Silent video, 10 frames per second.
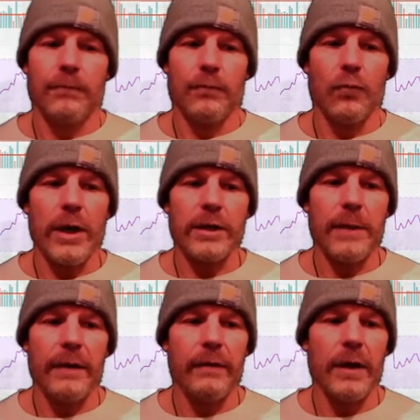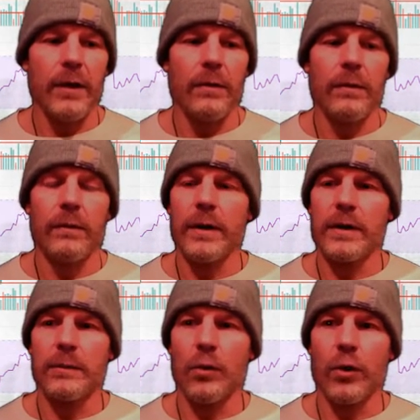Watch my video
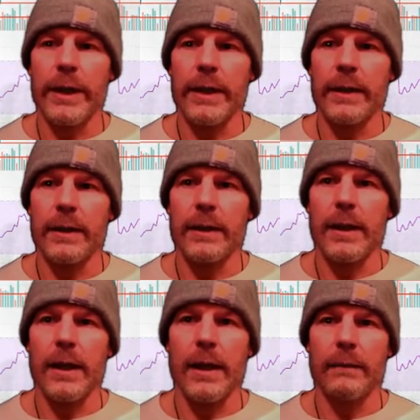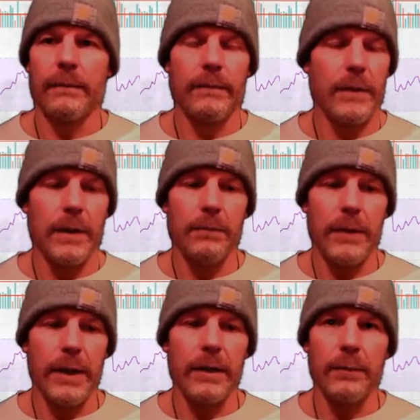this morning, the
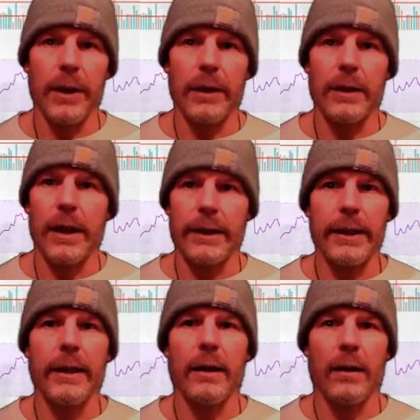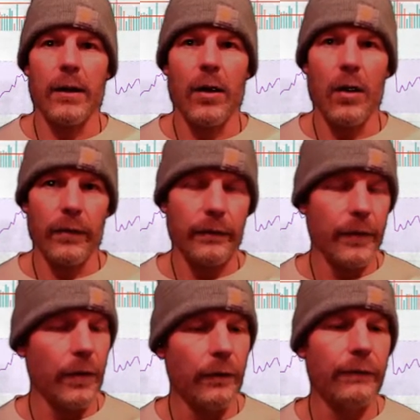daily market. I did an
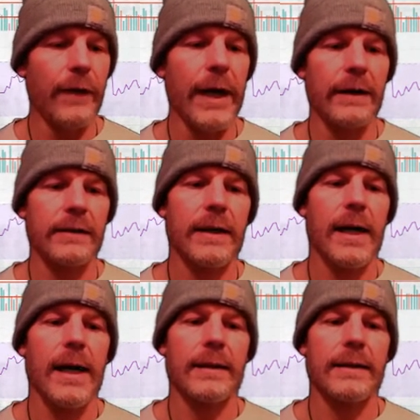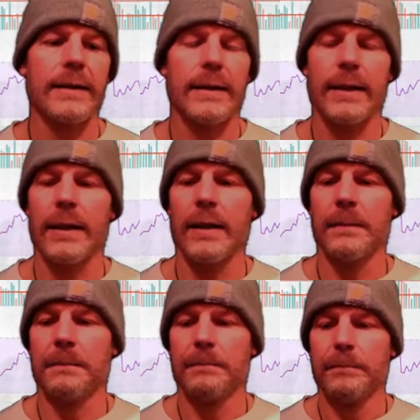overview of FANG stocks.
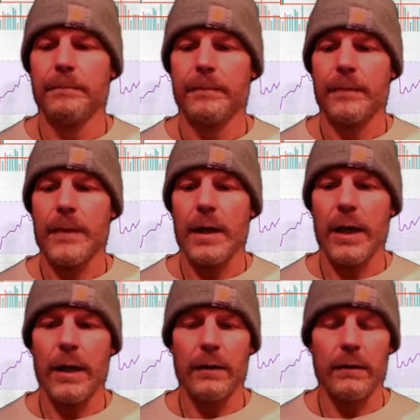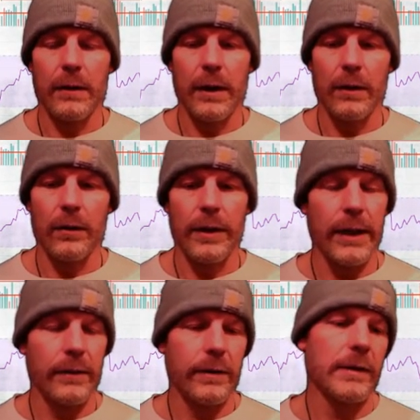I looked
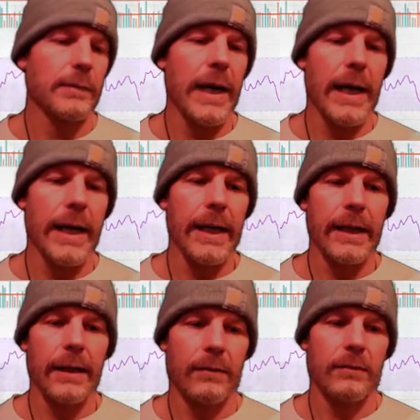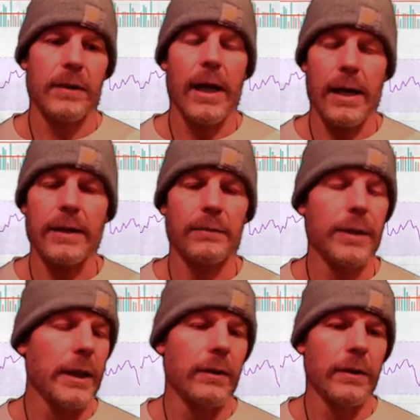at SPY,
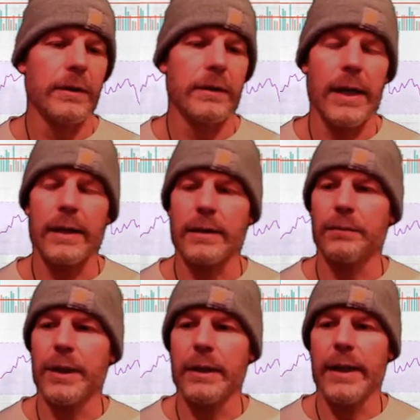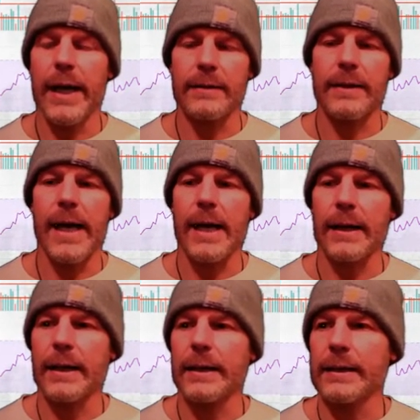S&P, which is S&P,
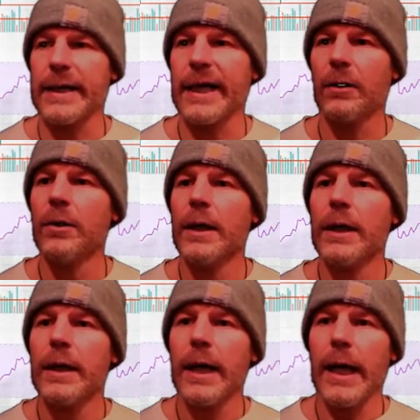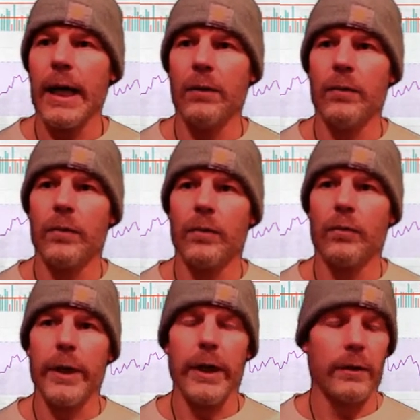NASDAQ, and the Dow, and
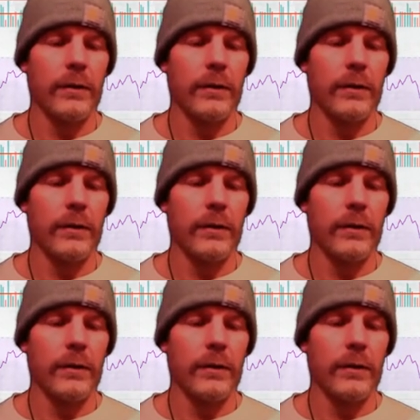we